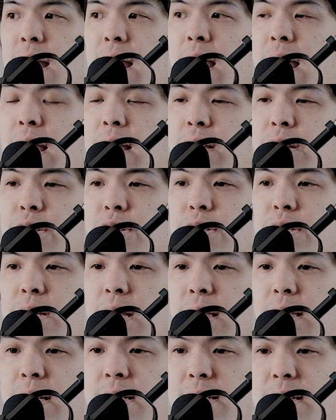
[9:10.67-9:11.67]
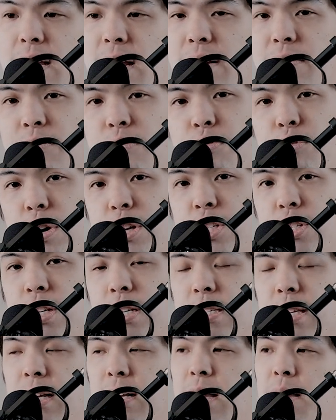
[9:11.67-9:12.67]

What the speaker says: you just get this kind of richness that